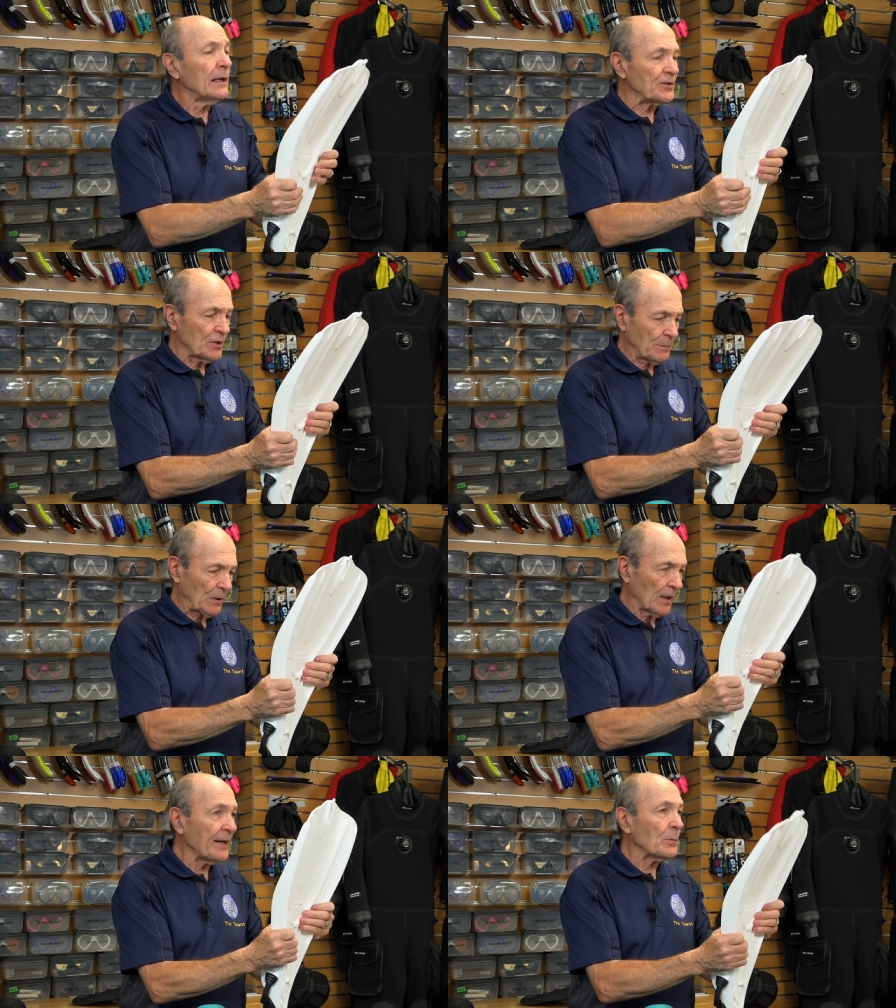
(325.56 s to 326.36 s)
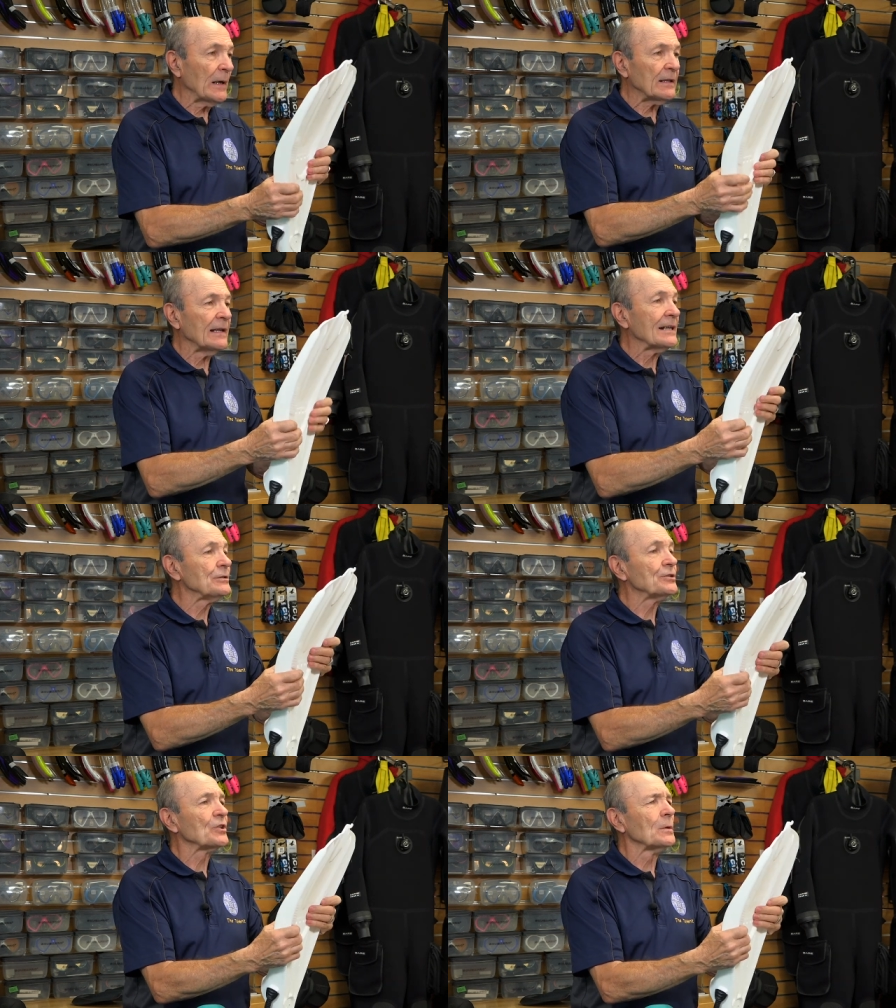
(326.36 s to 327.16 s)
It's super lightweight. They
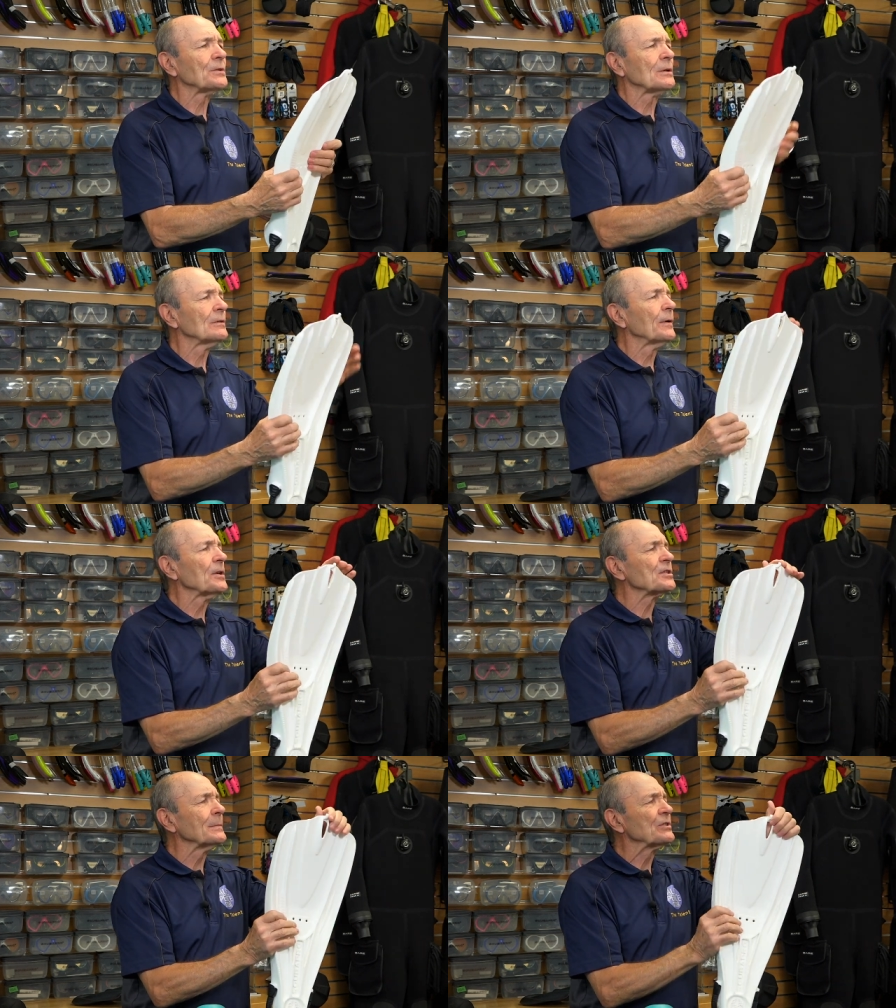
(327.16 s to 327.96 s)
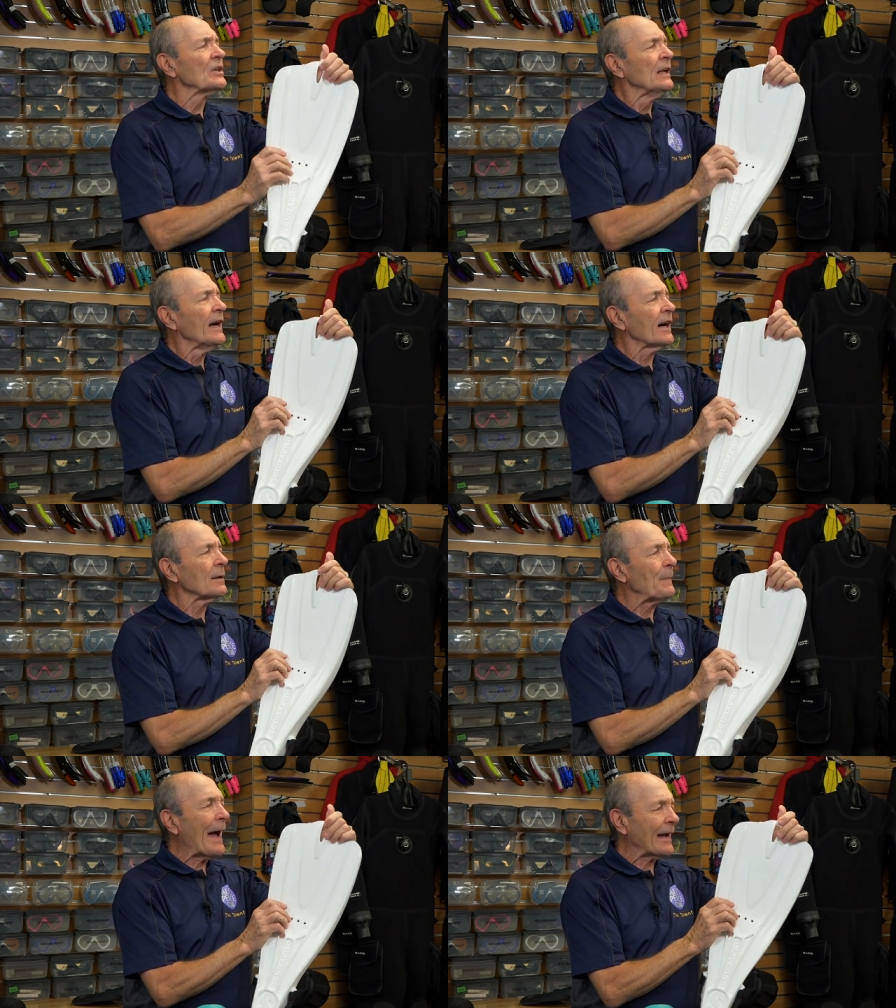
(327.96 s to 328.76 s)
actually show on their advertisements how
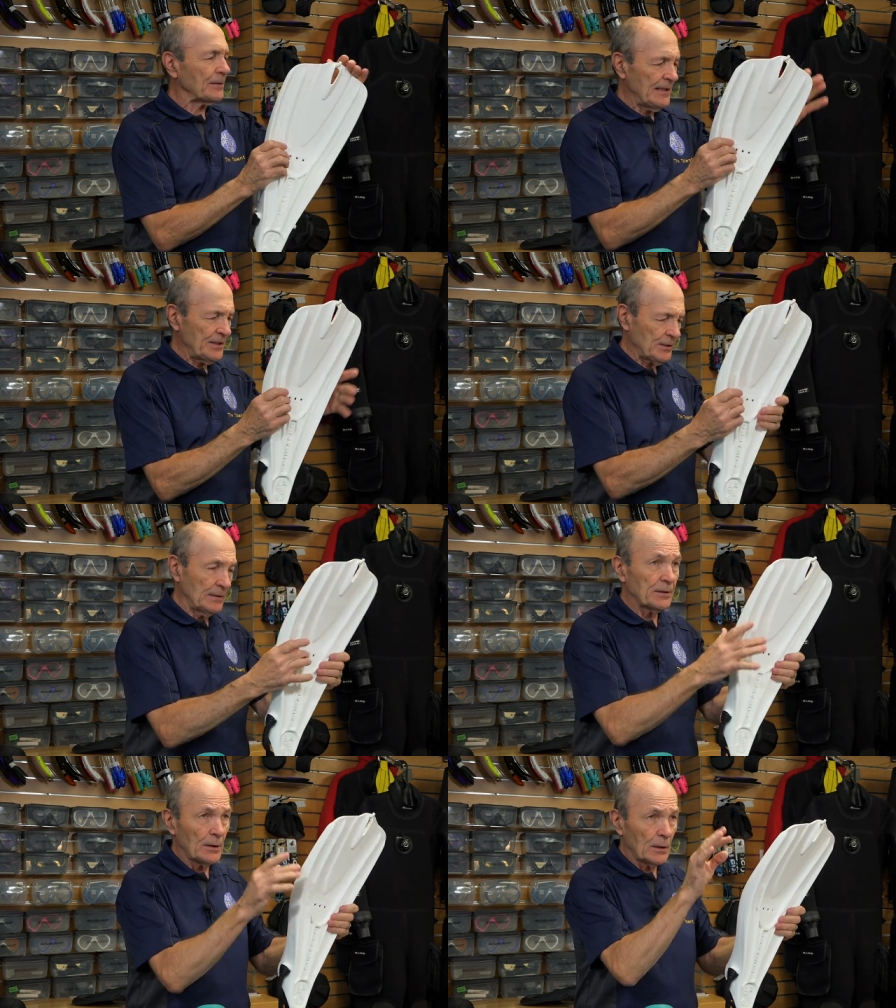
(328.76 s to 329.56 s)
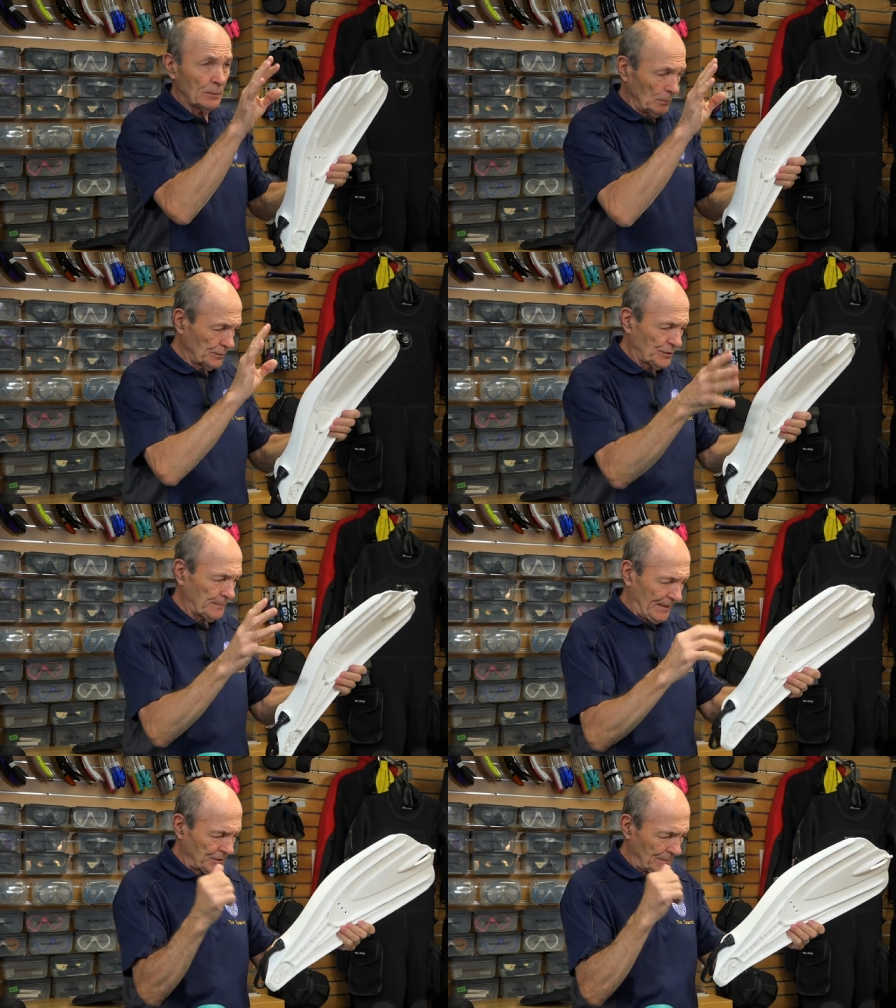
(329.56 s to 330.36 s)
to pack these into their own
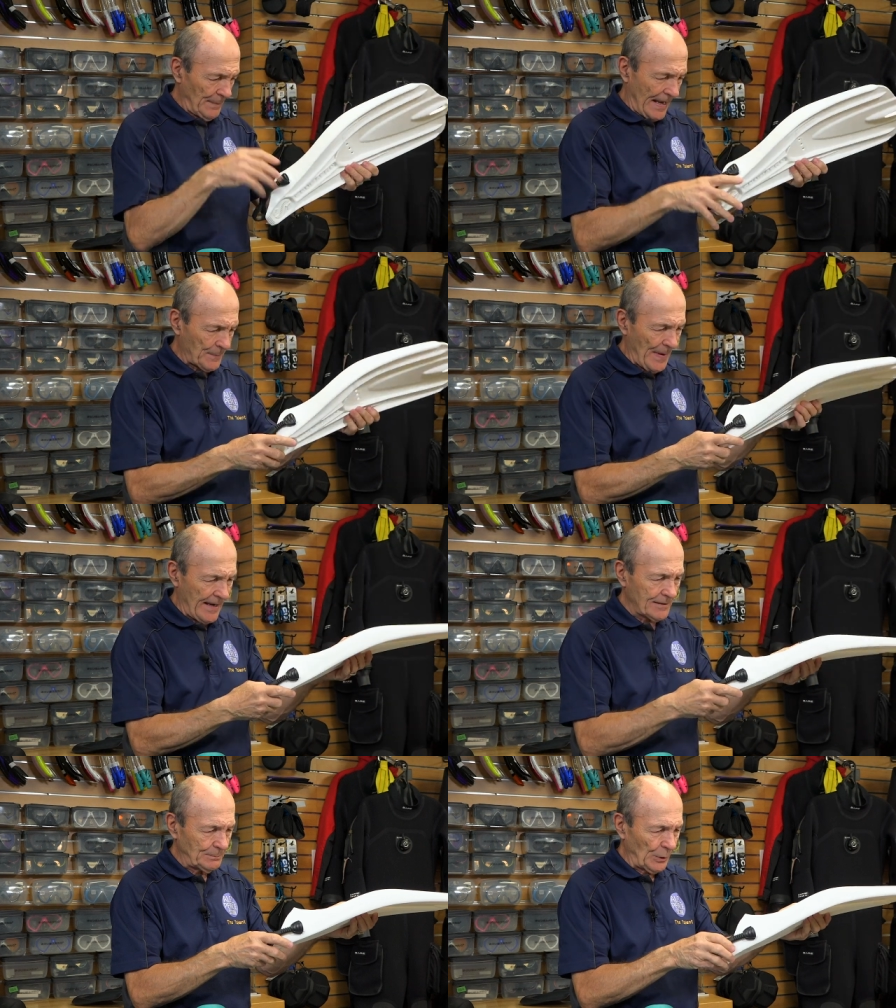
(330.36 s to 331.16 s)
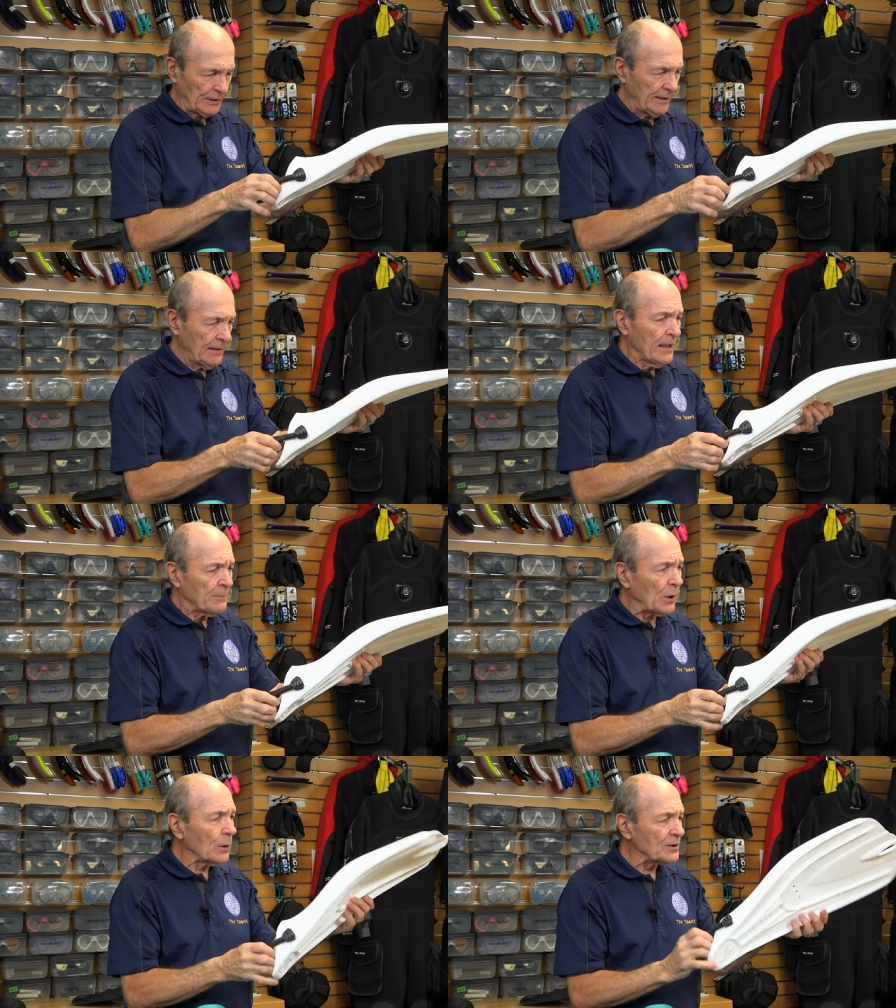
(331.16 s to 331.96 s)
special backpack and put it in.
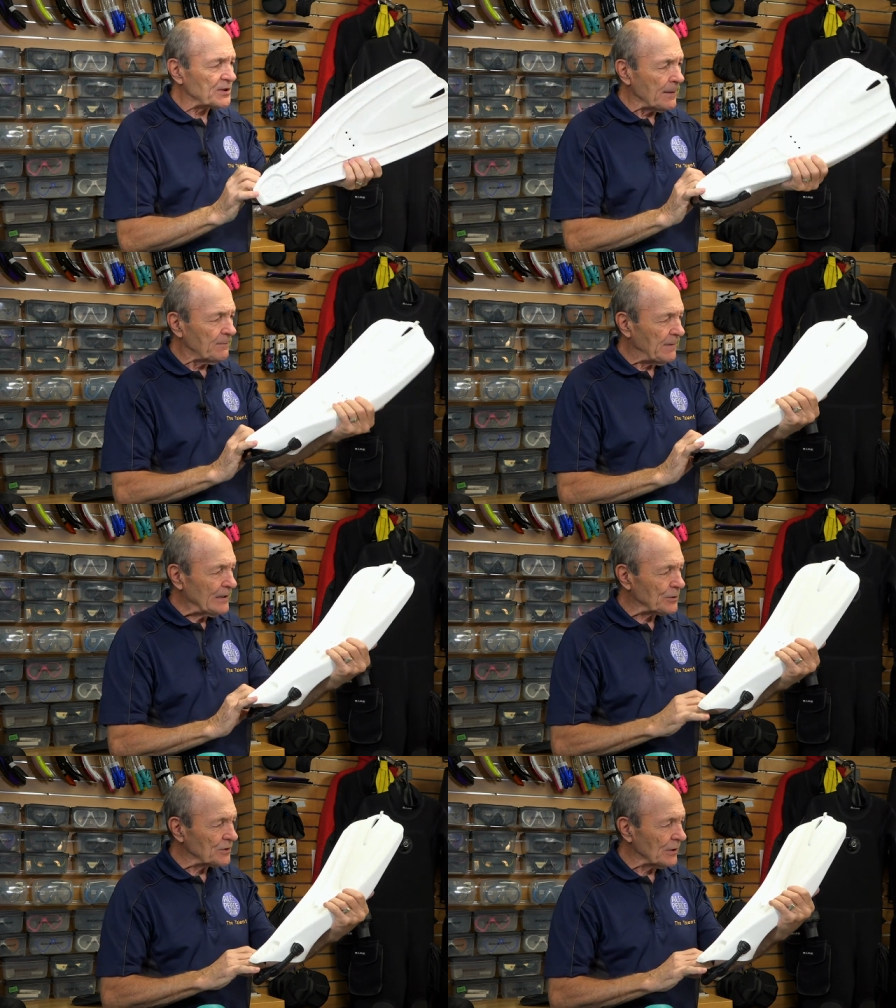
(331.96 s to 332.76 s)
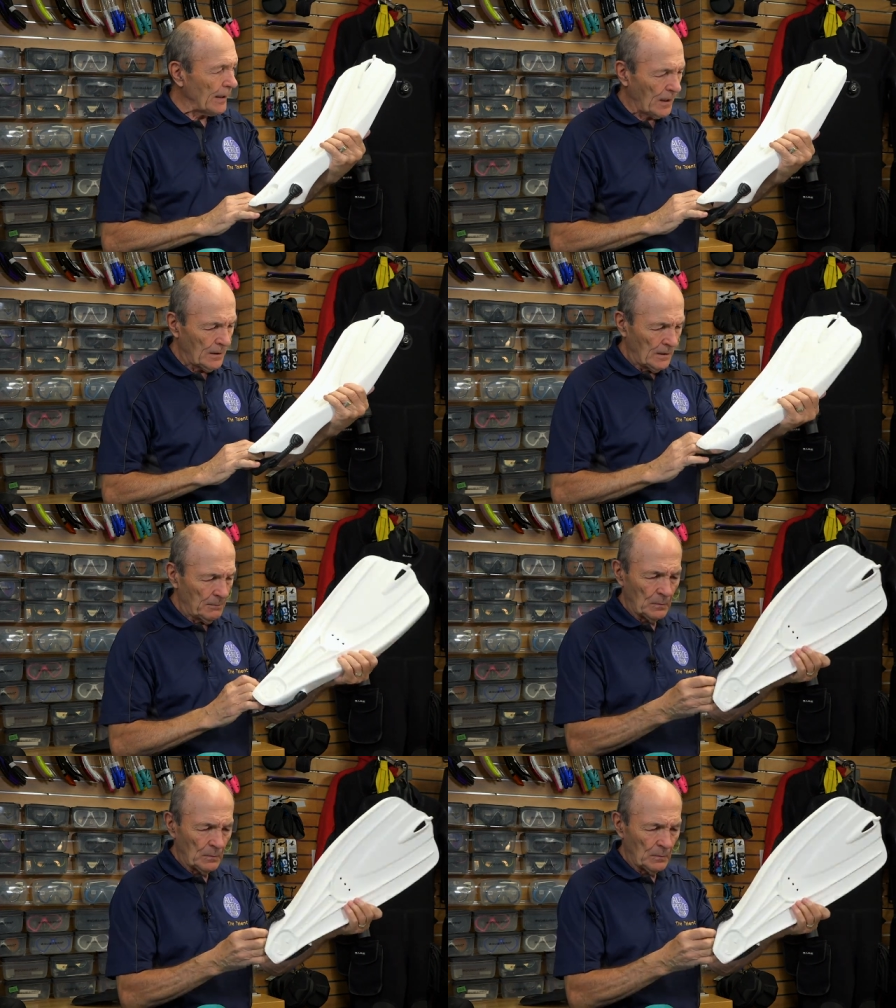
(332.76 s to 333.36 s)
But all the same features are there.